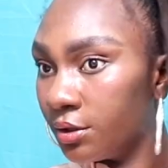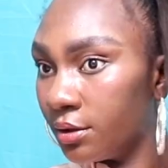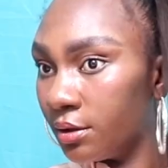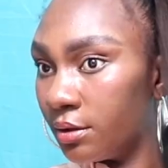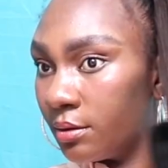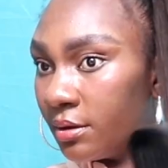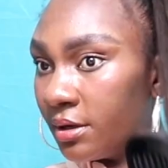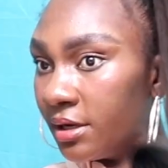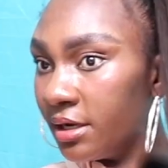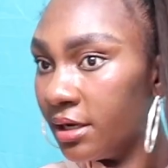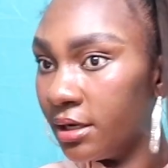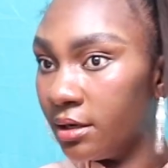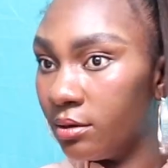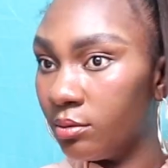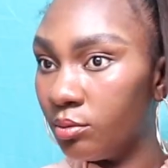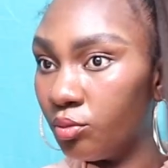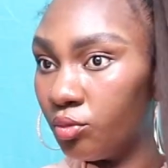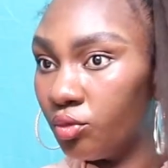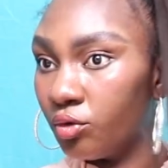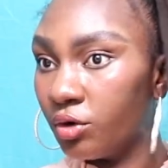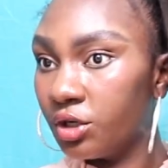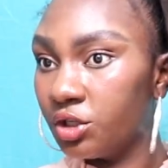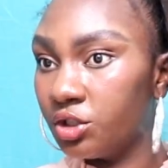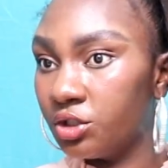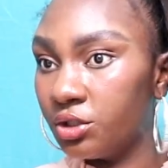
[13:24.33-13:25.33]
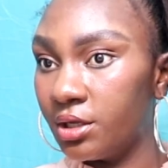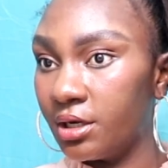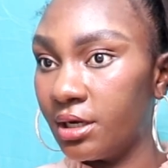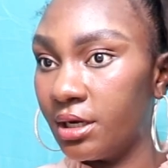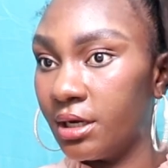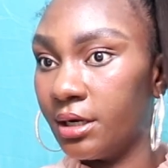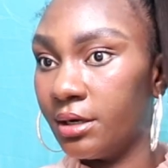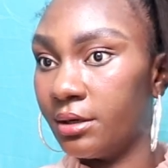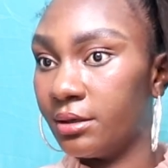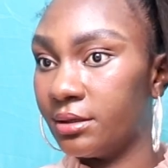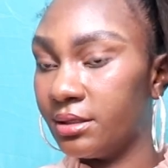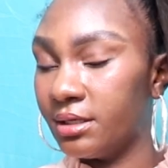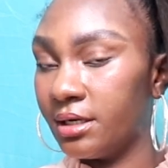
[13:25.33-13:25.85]
gonna go ahead and brush the
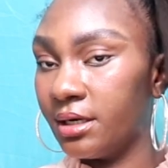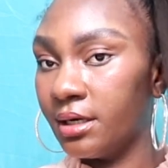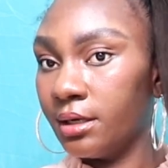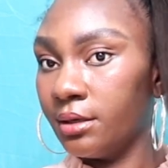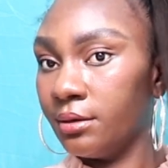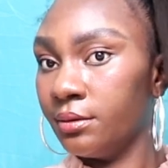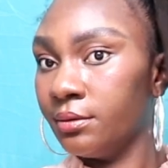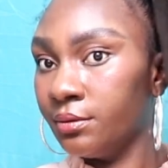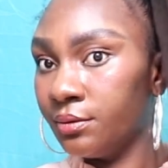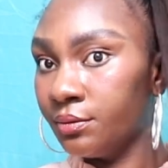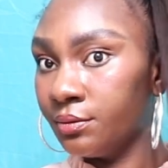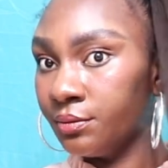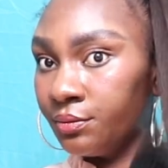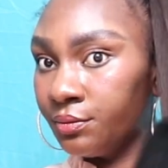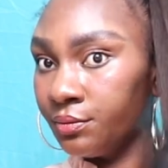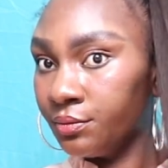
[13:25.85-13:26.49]
hair down.